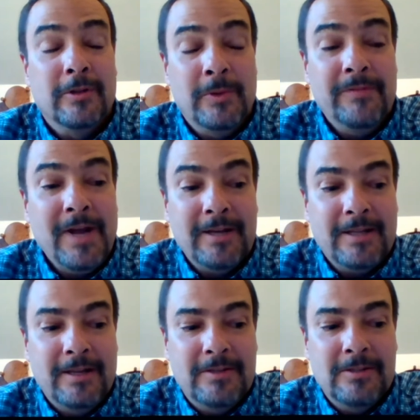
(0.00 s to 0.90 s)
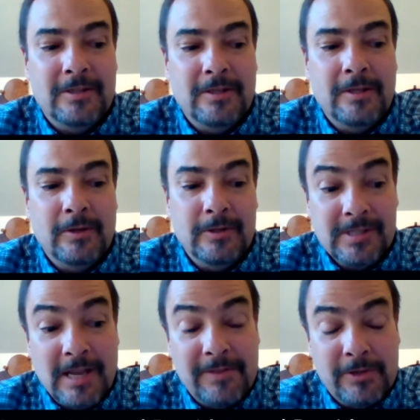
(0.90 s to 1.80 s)
we've got kids in
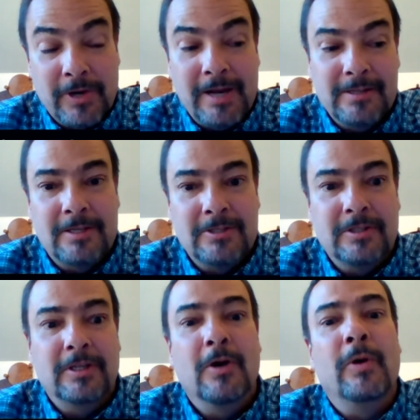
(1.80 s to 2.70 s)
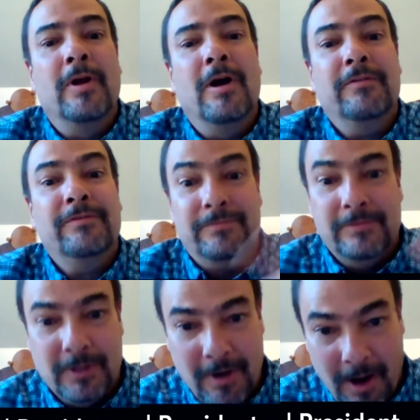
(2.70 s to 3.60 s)
seventh grade essentially going off
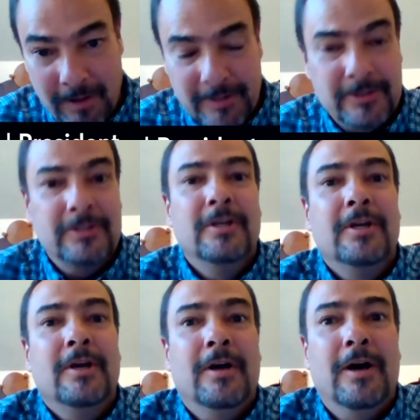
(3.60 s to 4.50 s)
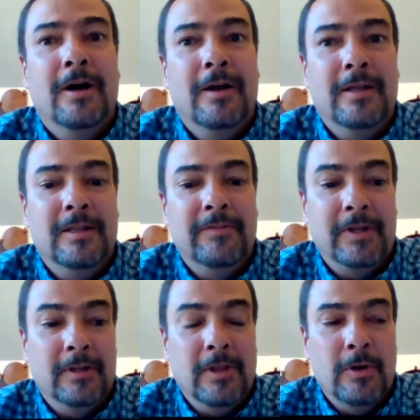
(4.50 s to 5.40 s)
to college and
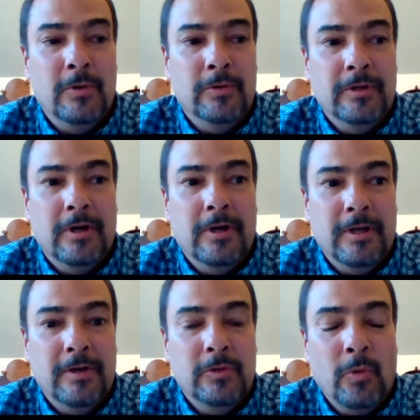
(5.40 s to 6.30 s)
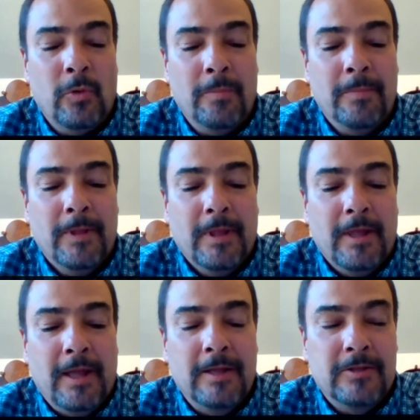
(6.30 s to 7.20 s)
living alone in a dorm.
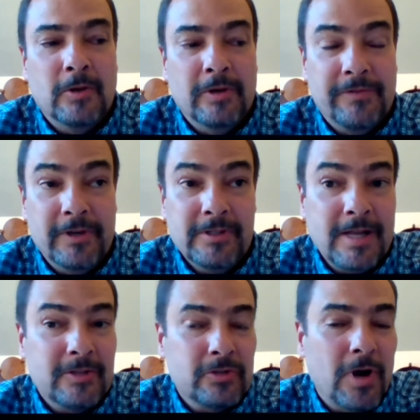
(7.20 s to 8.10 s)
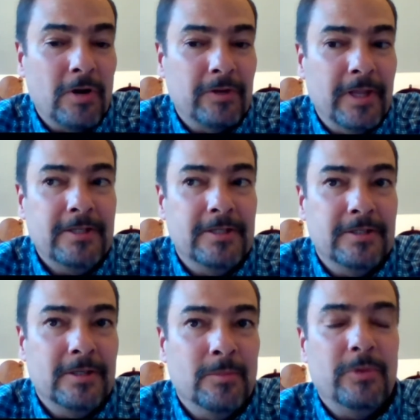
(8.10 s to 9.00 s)
And so if there's that strong
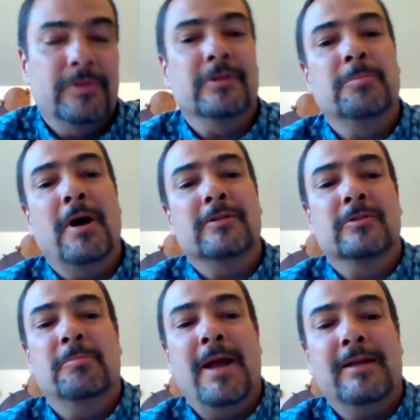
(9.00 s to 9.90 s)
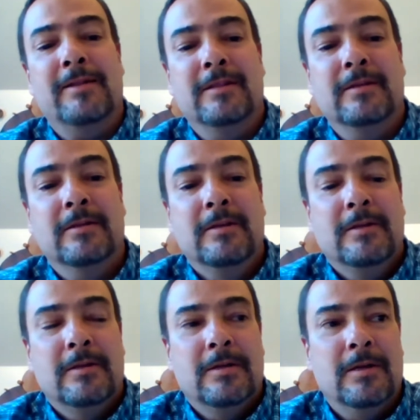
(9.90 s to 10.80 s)
relationship with a sponsor back in
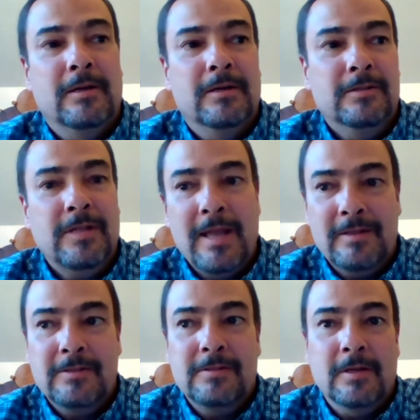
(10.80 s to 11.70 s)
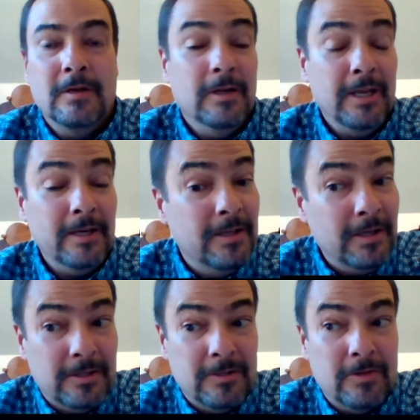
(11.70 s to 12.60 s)
the States, in
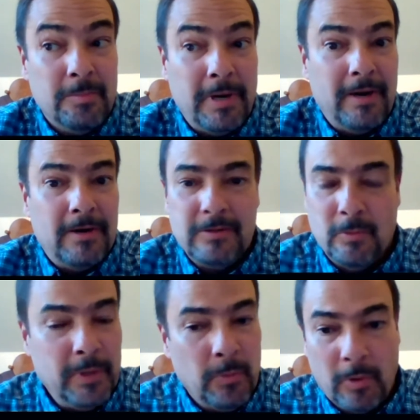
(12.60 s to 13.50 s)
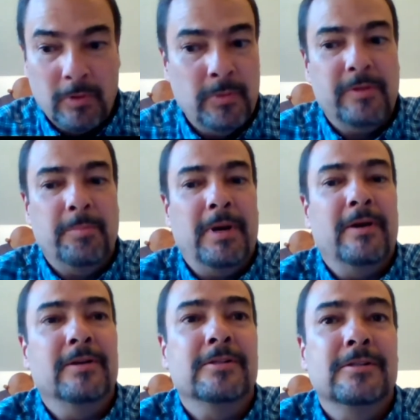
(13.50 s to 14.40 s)
addition to their parents, and we work with the
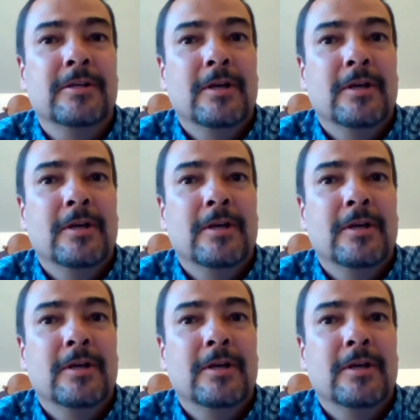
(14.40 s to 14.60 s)
parents